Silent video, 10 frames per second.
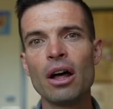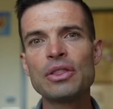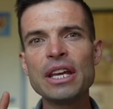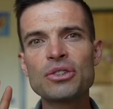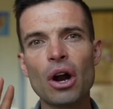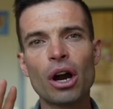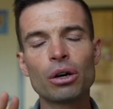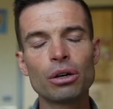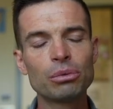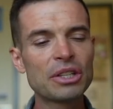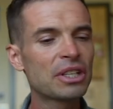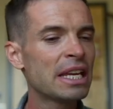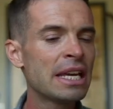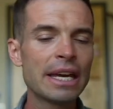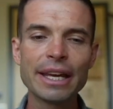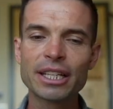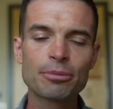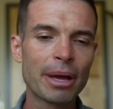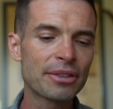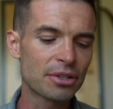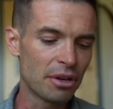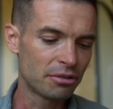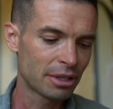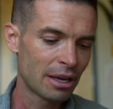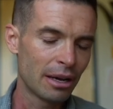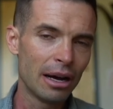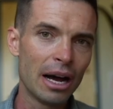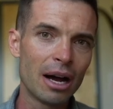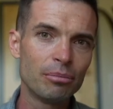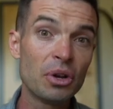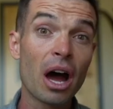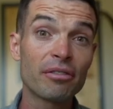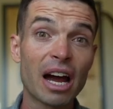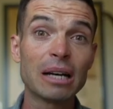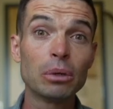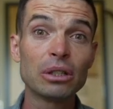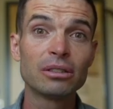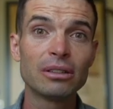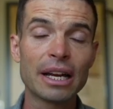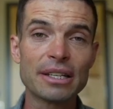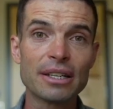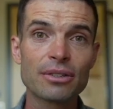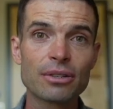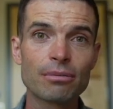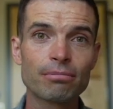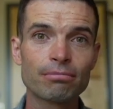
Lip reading: These are risky, expensive, non-viable ideas.